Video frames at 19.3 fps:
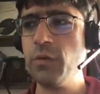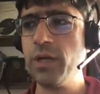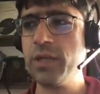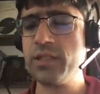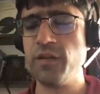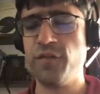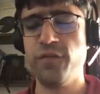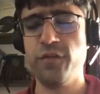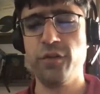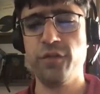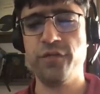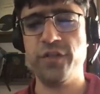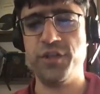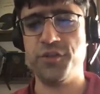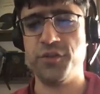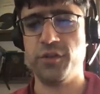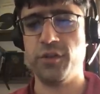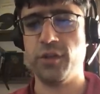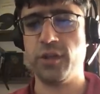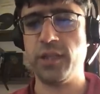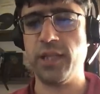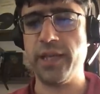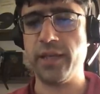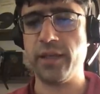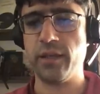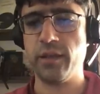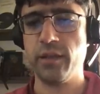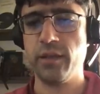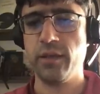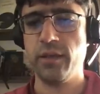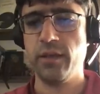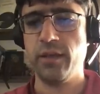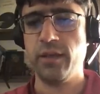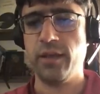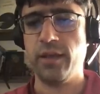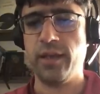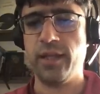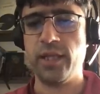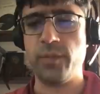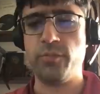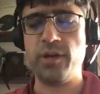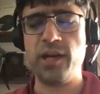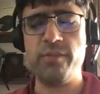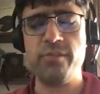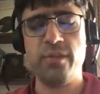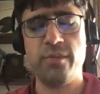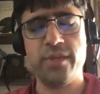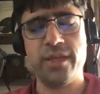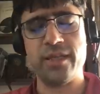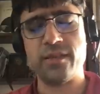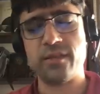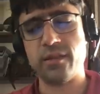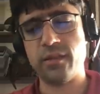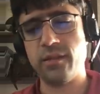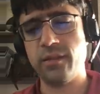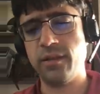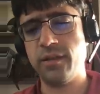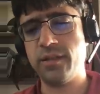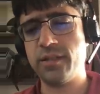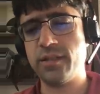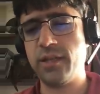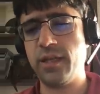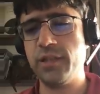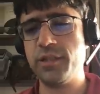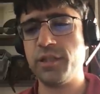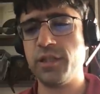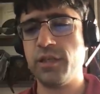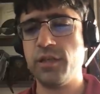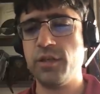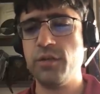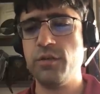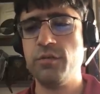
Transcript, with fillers: what does the full feature look like? And the problem is there's such a